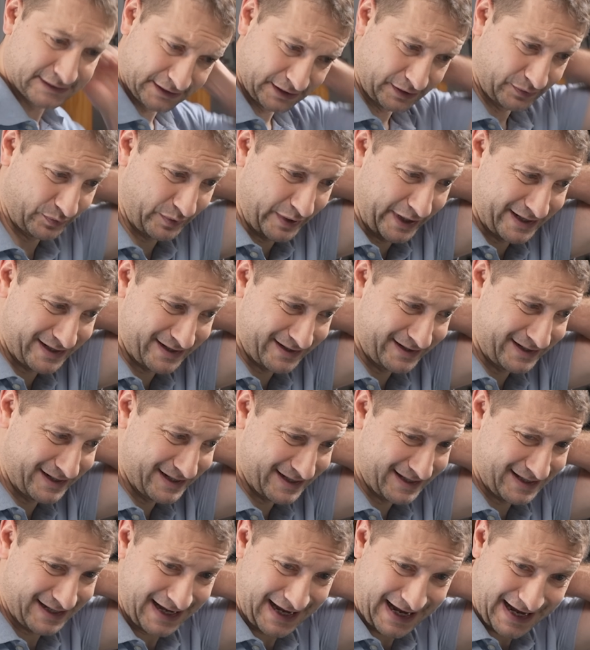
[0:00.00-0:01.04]
The Razer
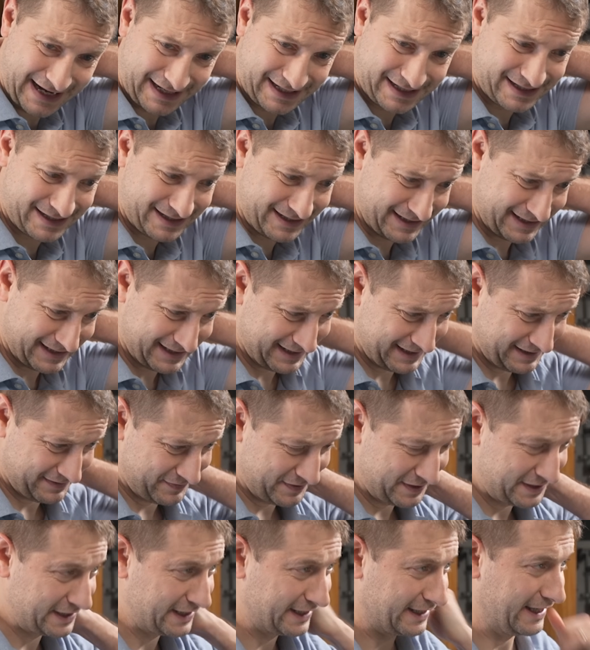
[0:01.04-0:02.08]
does not uh,
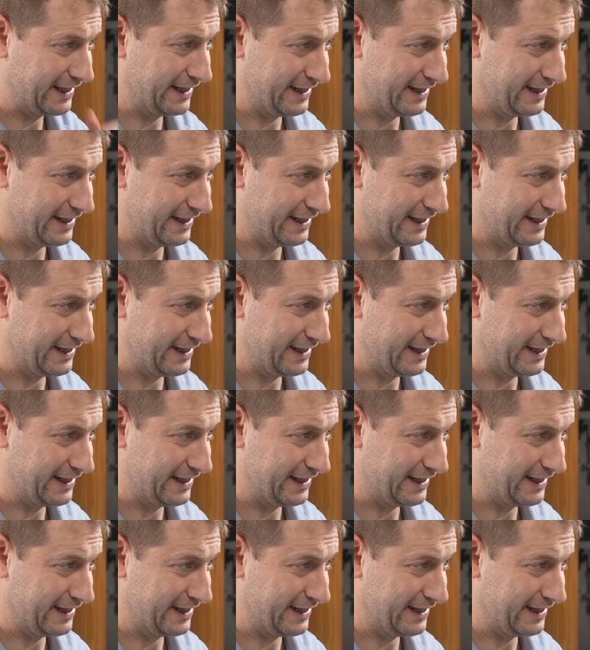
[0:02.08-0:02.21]
vindicate